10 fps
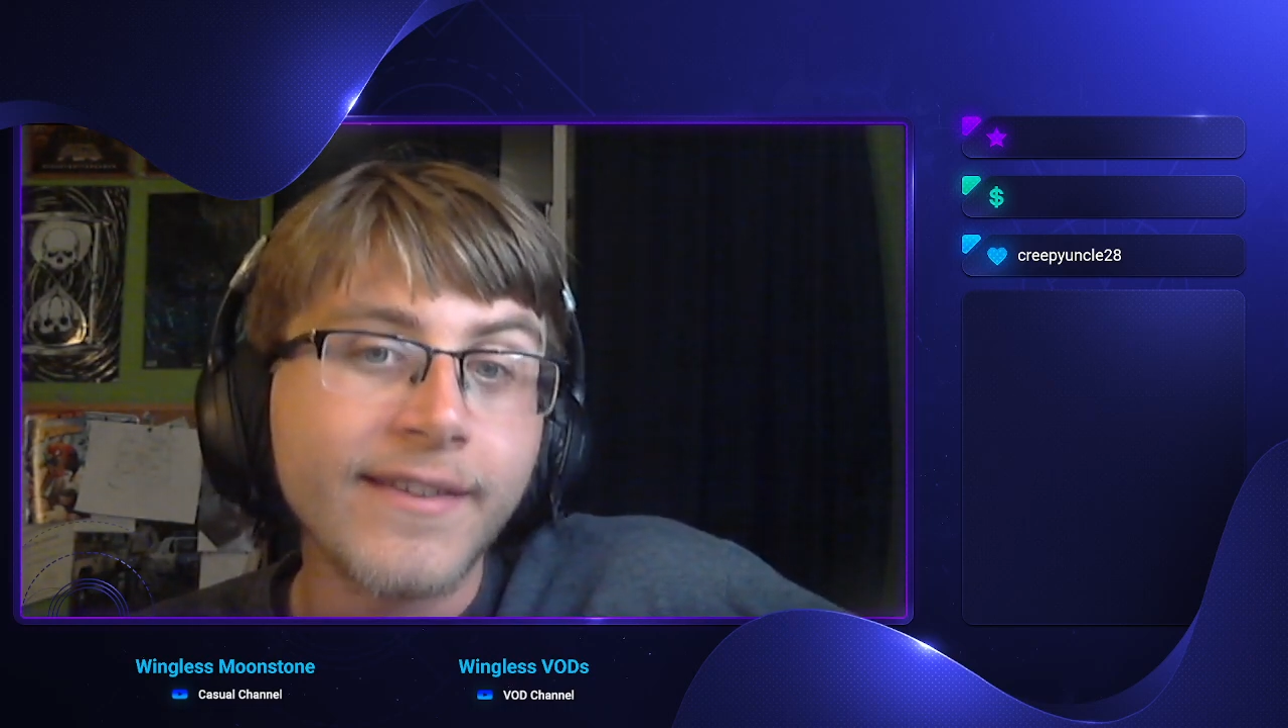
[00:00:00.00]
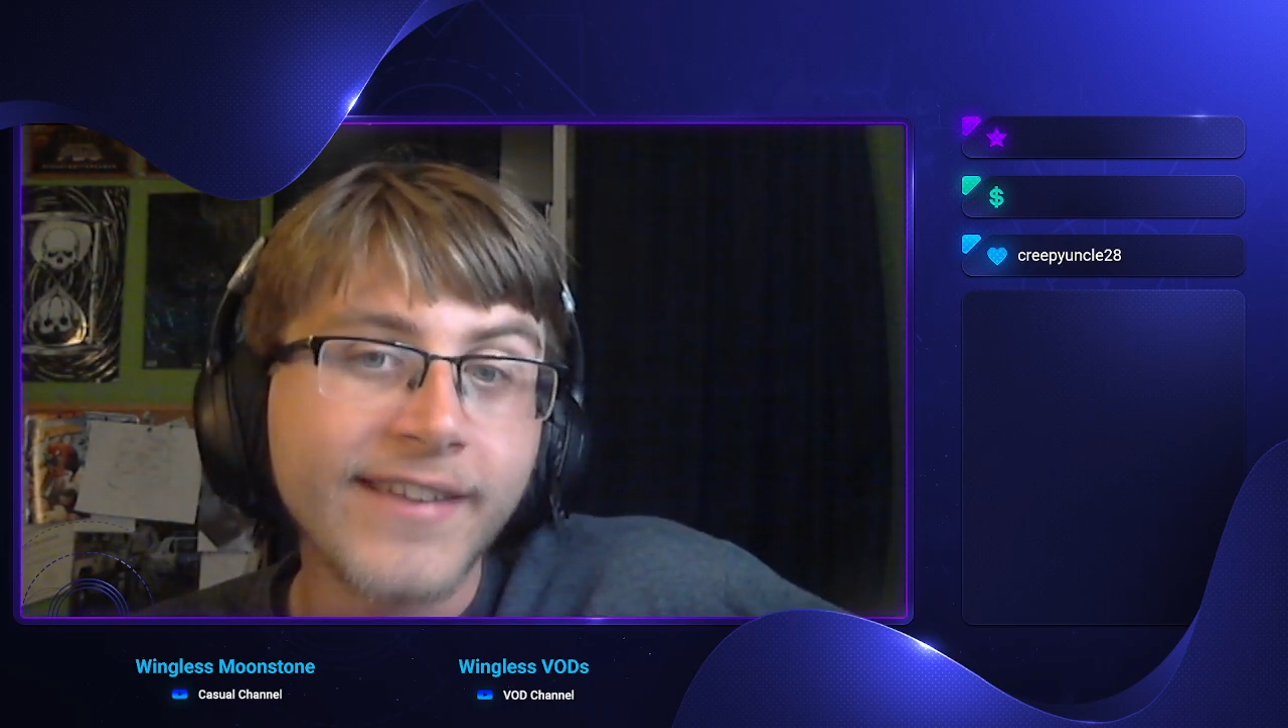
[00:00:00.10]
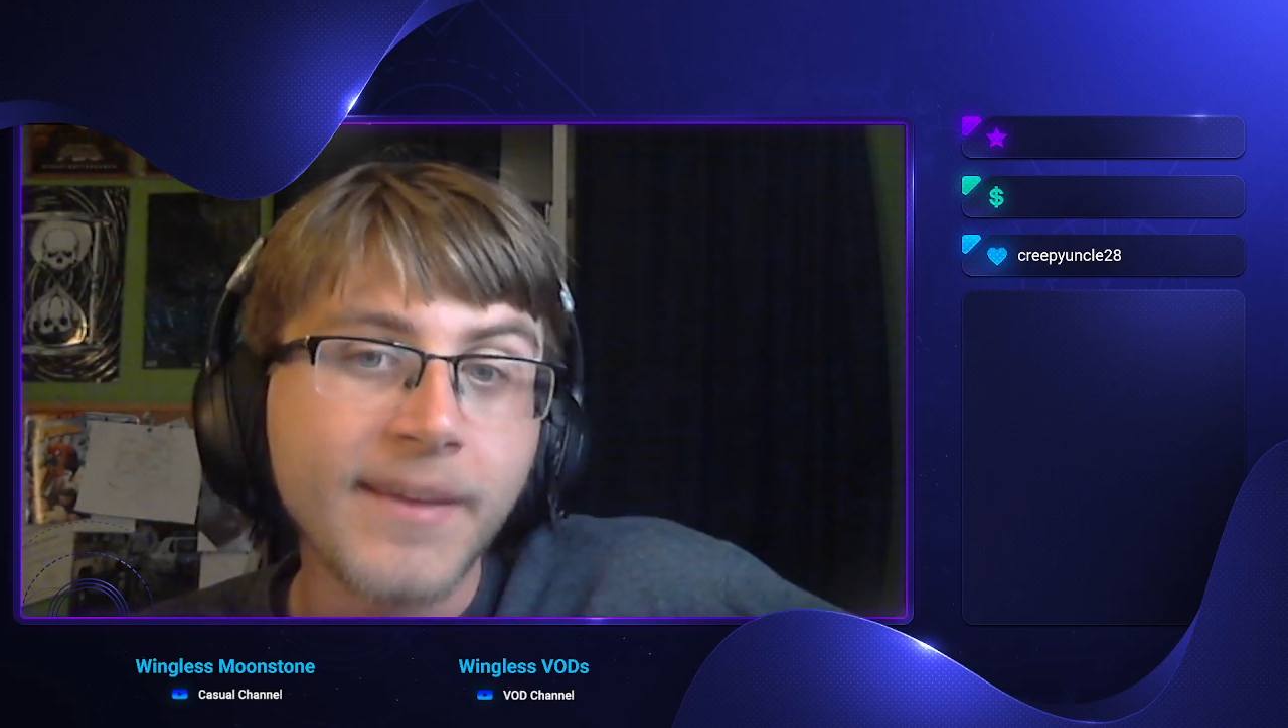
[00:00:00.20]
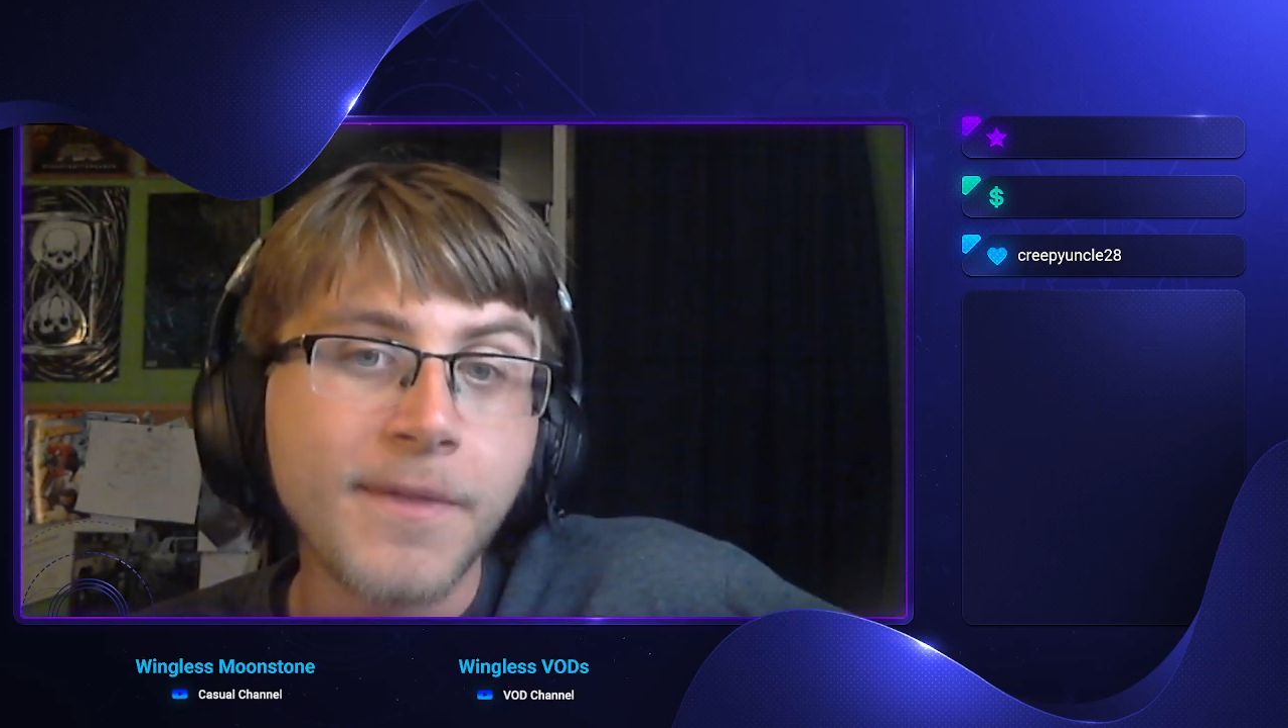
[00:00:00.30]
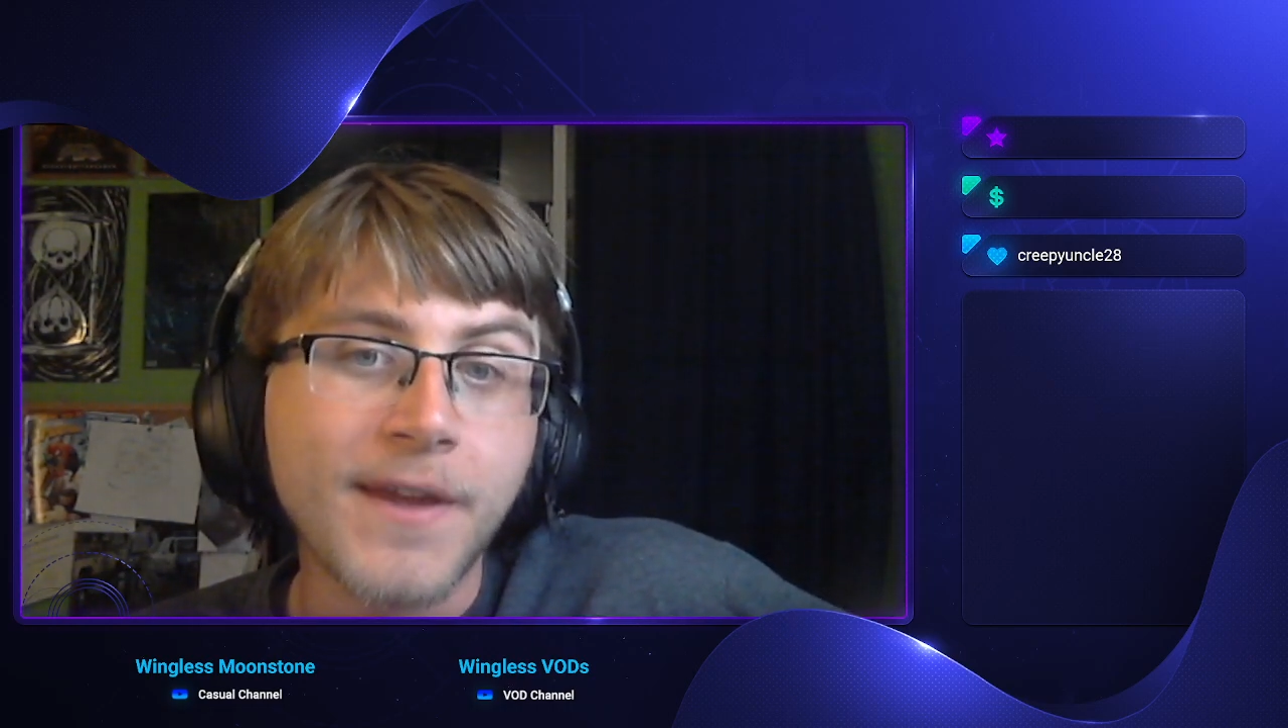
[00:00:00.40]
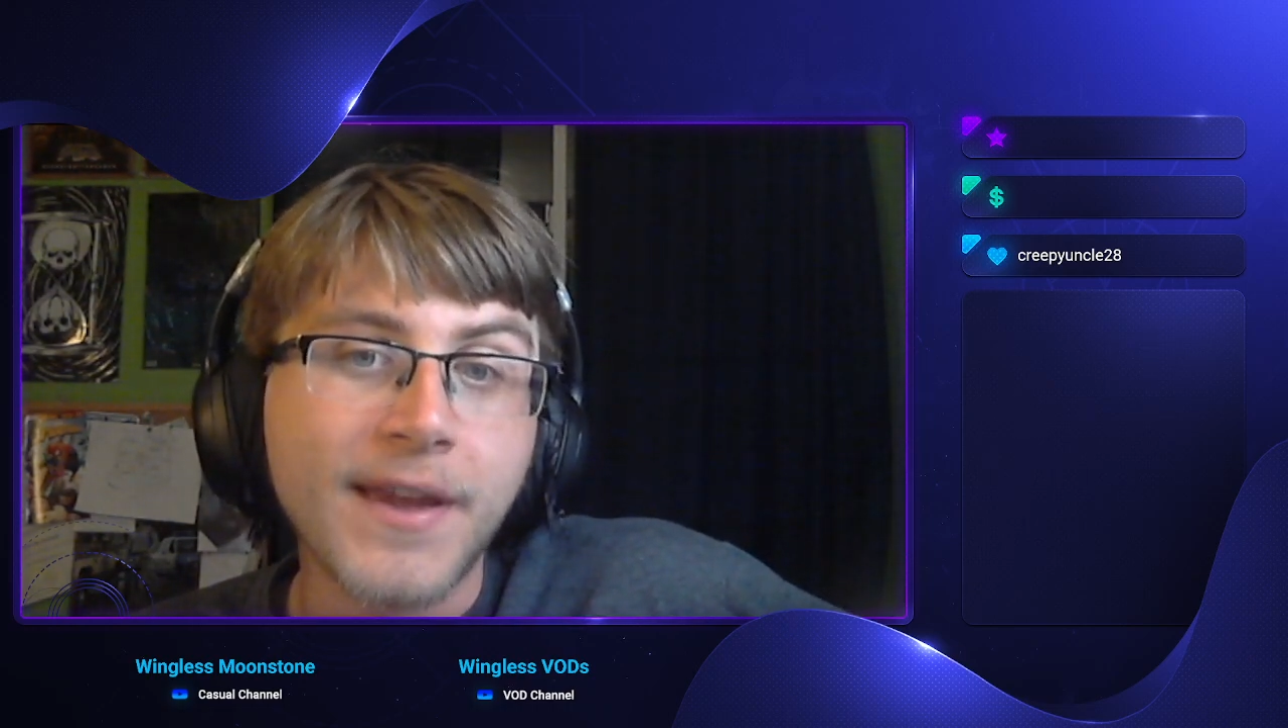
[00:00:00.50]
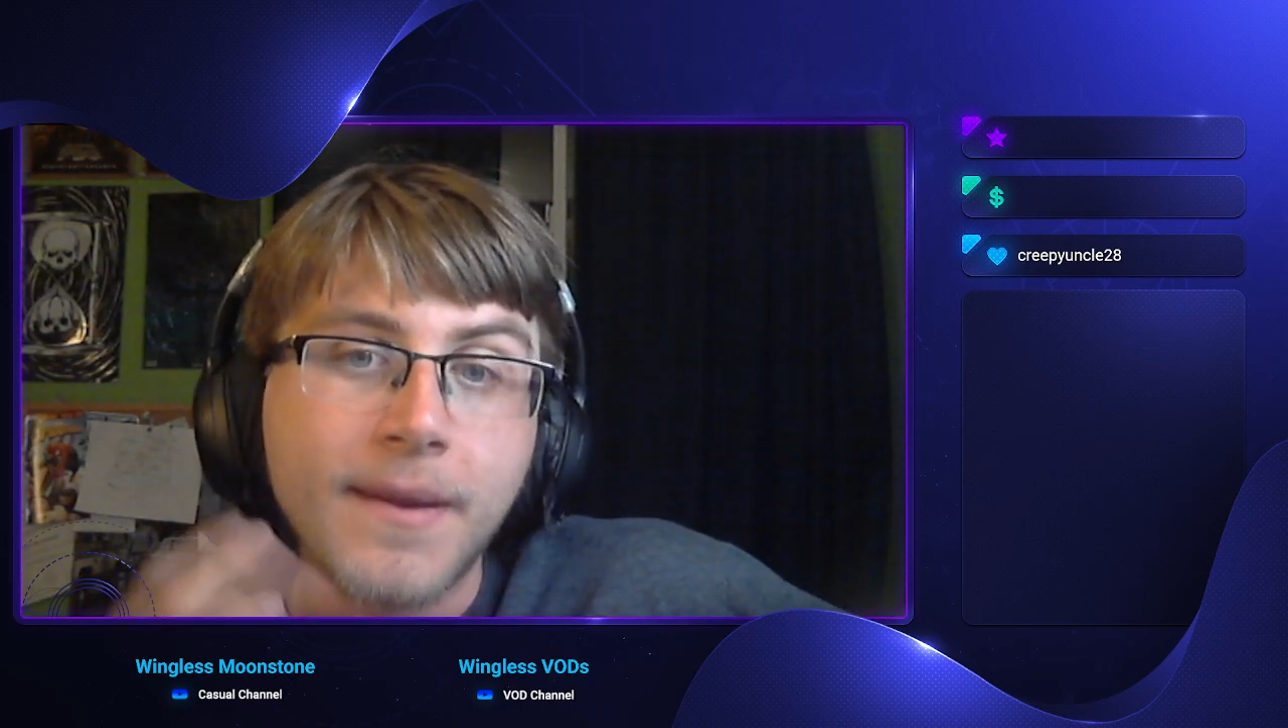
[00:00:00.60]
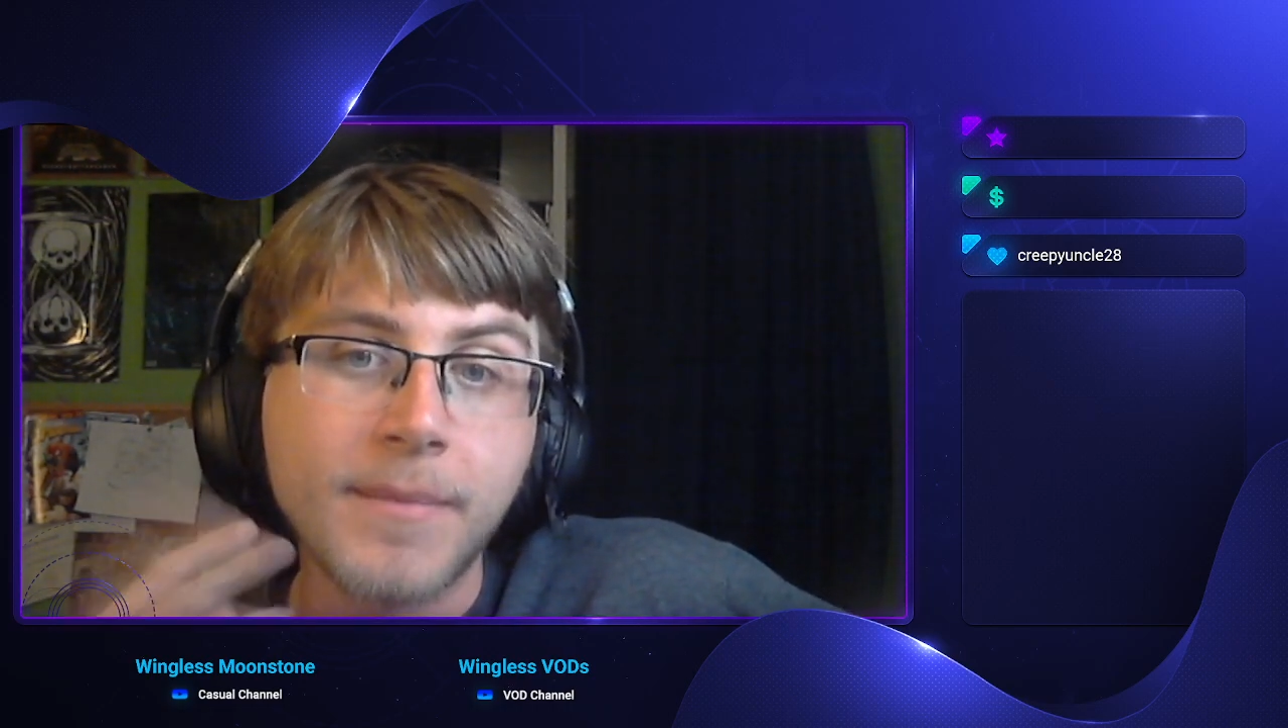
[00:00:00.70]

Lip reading: same thing,